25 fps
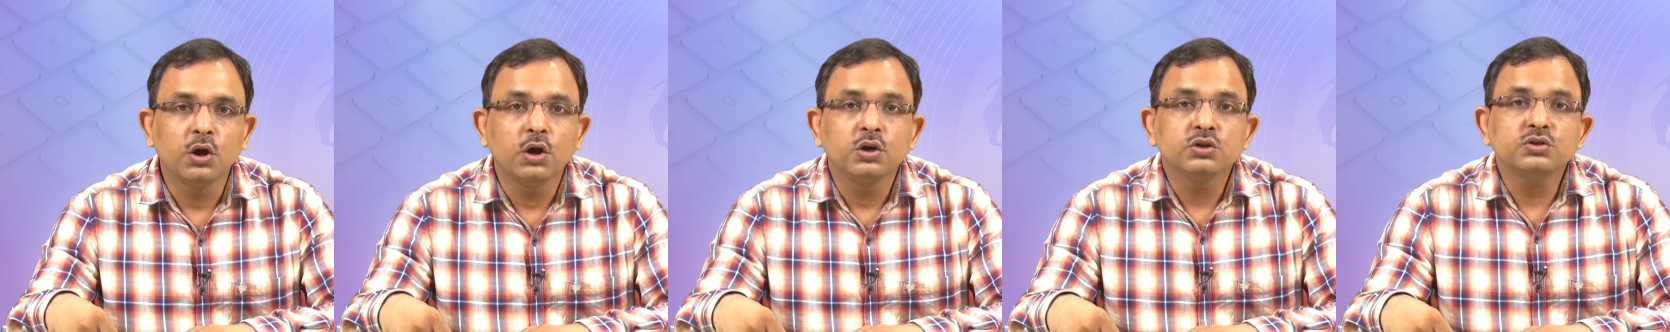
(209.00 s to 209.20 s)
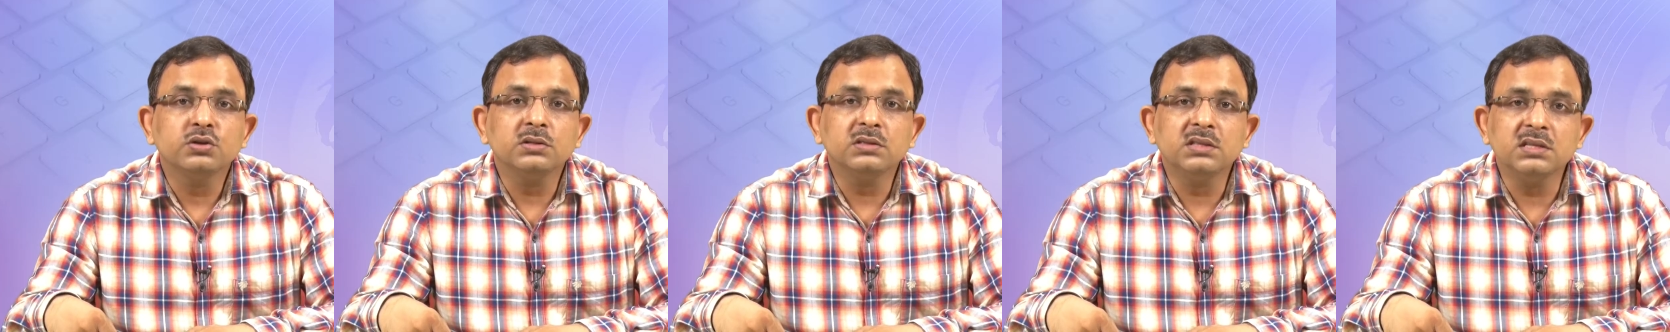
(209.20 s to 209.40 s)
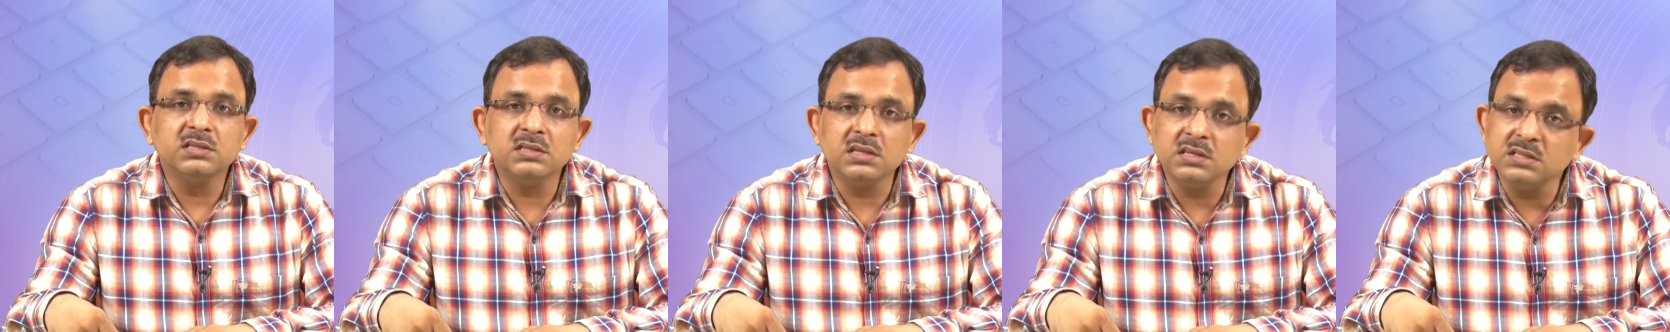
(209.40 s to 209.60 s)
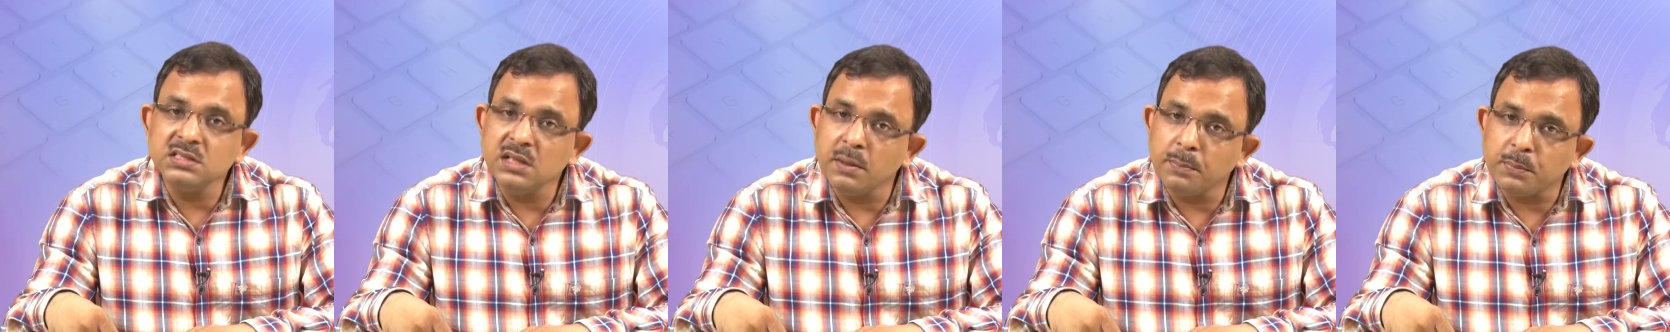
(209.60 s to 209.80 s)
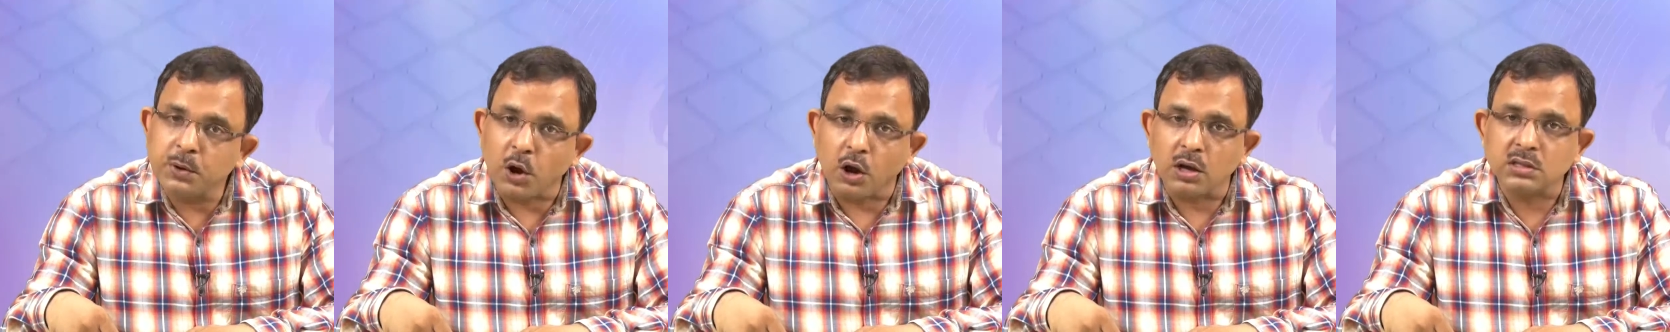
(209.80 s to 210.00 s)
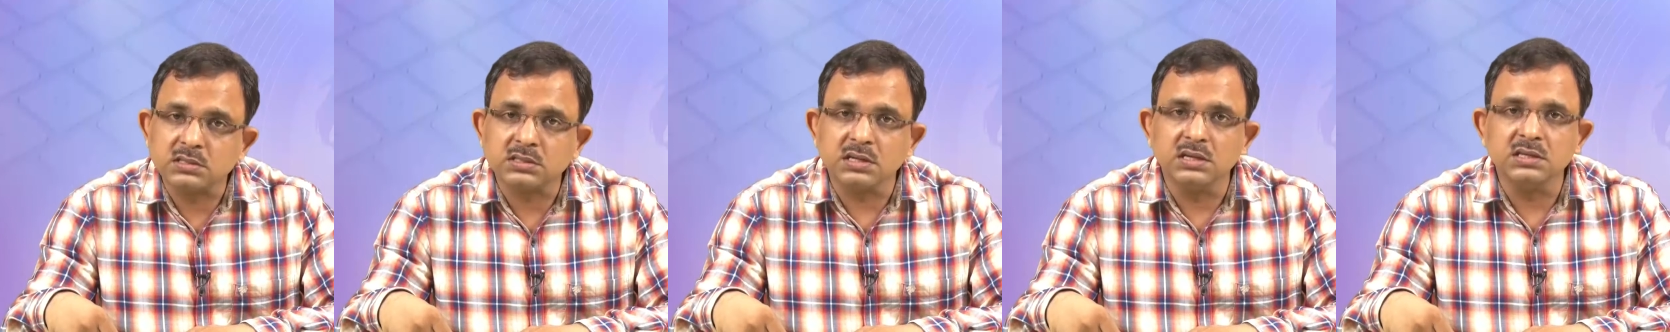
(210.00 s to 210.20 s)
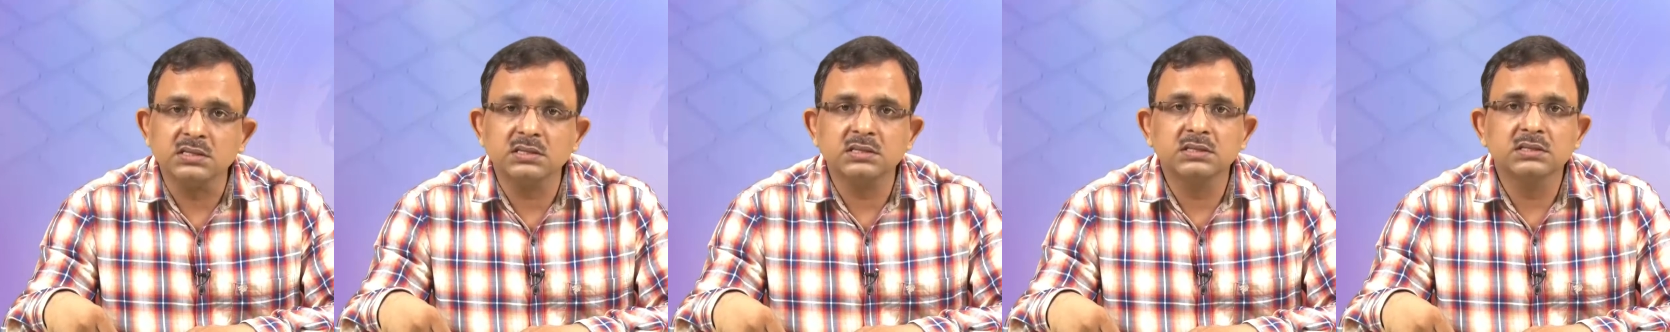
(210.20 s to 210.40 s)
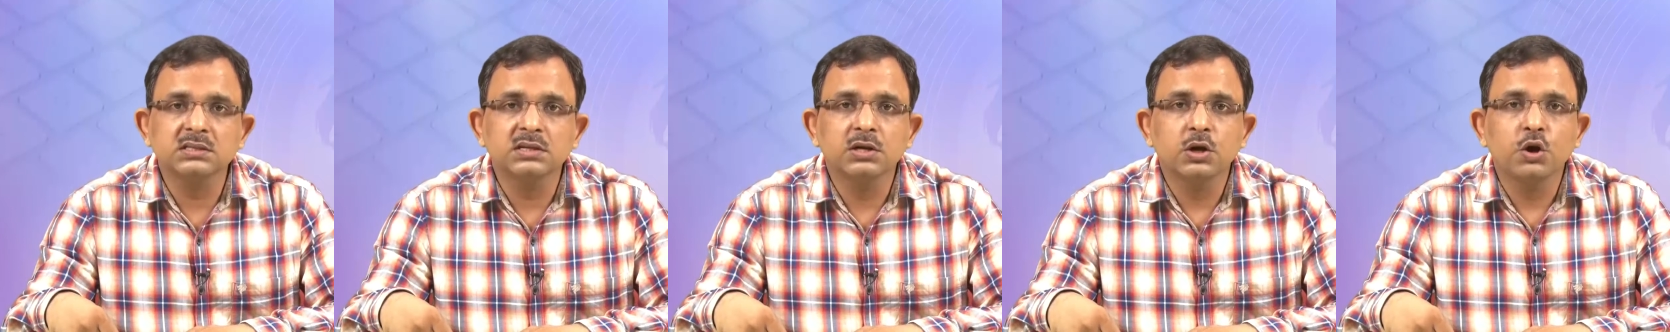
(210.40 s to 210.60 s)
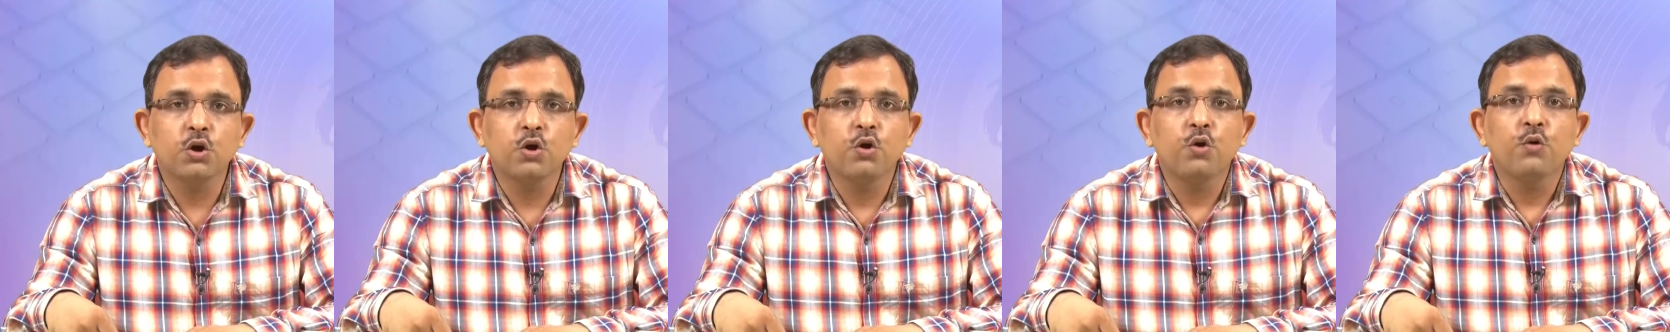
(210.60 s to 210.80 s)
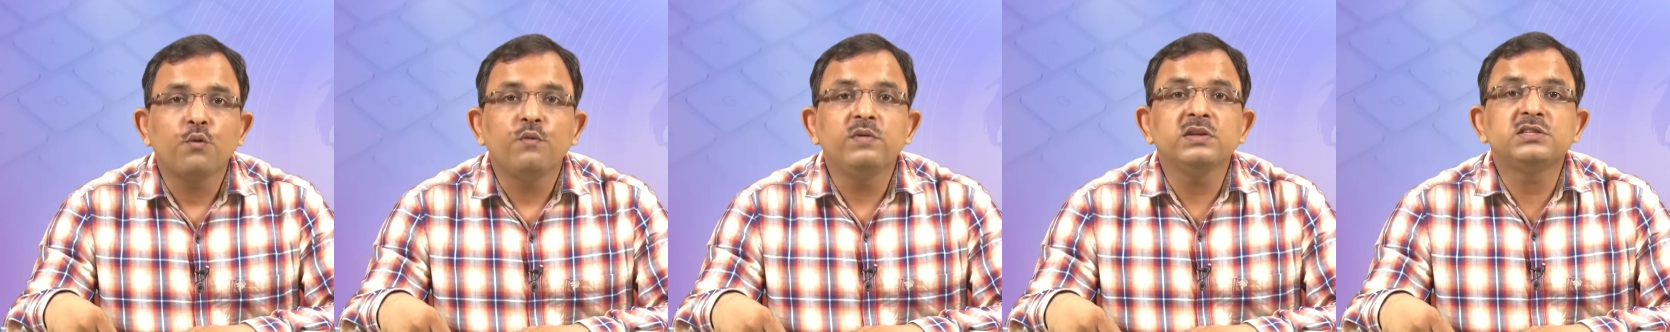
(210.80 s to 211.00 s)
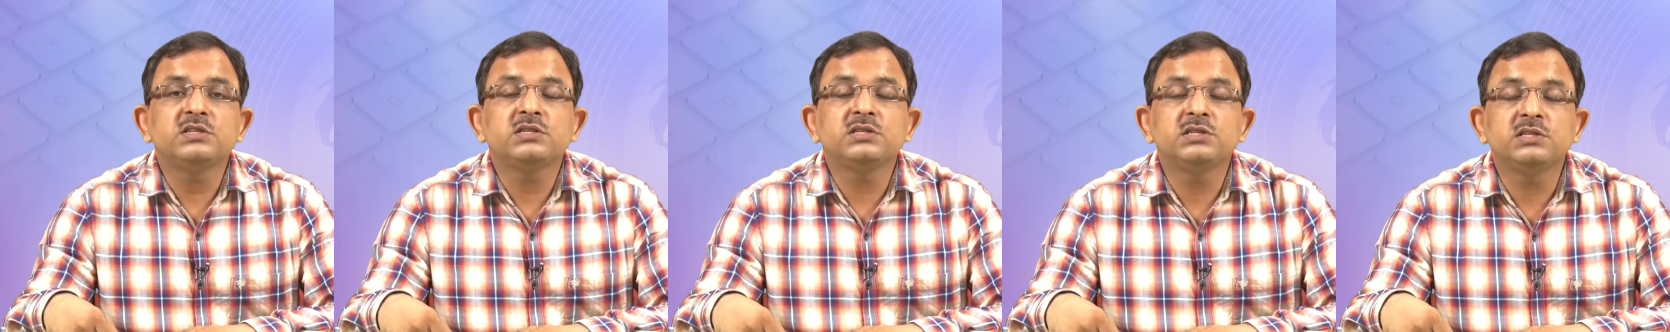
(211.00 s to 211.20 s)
So this is the process which